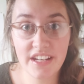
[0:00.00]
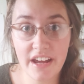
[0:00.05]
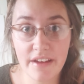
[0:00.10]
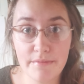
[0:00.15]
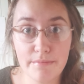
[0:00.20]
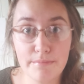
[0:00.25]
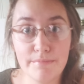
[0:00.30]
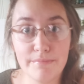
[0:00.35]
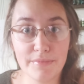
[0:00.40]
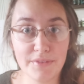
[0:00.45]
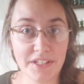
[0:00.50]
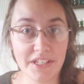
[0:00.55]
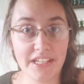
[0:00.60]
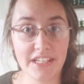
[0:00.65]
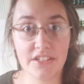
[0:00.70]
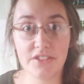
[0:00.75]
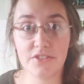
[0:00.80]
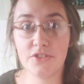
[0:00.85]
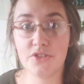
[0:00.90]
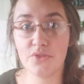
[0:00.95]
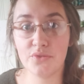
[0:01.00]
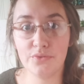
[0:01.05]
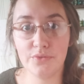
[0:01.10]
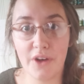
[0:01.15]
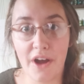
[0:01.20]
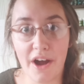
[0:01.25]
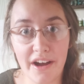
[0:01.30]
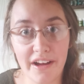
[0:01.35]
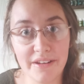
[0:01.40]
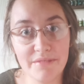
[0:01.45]
I've
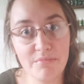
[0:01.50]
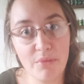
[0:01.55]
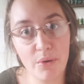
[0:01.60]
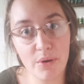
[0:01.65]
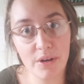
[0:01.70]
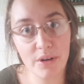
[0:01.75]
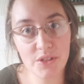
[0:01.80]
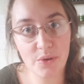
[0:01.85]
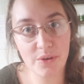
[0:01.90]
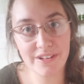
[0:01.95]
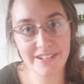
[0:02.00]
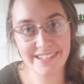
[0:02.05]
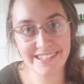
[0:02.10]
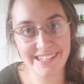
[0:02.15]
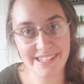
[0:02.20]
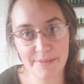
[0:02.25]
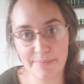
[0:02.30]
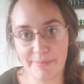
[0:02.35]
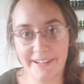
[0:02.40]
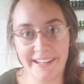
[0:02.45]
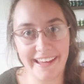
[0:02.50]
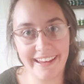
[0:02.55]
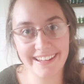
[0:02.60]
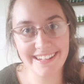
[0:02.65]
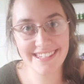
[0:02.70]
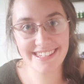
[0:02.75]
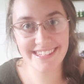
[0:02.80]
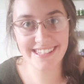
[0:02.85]
drawn more towards these plants,